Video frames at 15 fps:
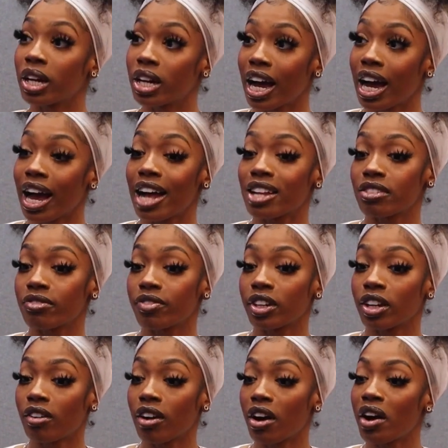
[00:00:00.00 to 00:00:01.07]
But I had to
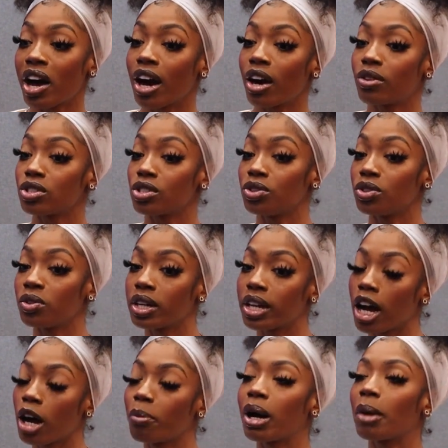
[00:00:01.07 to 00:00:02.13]
figure out how to do
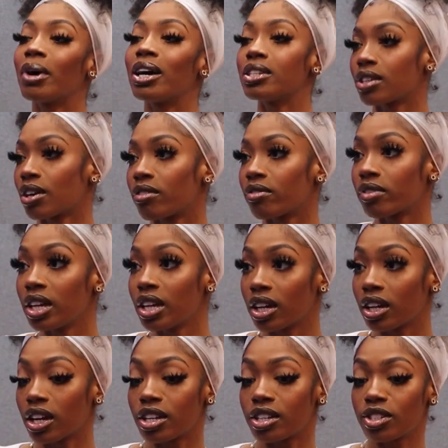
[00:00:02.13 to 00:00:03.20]
it now by myself,
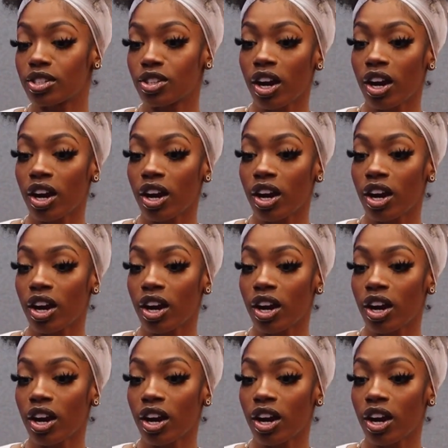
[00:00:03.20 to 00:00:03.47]
because